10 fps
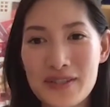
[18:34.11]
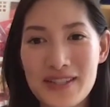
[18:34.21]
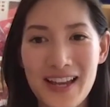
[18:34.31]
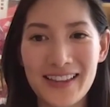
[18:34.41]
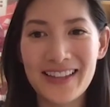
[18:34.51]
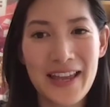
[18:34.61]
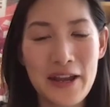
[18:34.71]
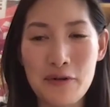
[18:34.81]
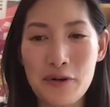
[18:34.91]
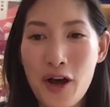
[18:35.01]
looked
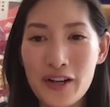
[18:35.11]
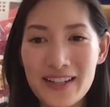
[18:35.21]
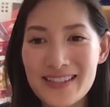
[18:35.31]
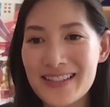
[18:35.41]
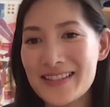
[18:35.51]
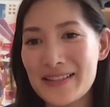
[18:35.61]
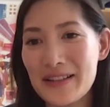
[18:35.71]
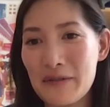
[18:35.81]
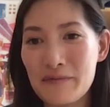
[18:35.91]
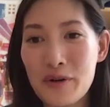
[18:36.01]
at KOL
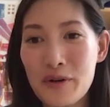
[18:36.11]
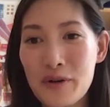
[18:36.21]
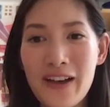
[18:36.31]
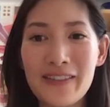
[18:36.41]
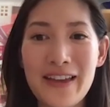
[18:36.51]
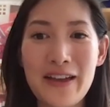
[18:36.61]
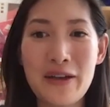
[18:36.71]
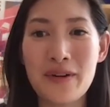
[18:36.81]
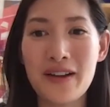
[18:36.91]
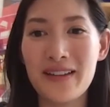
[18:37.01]
audiences and I've
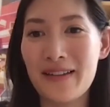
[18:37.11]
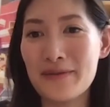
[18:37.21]
profiled them.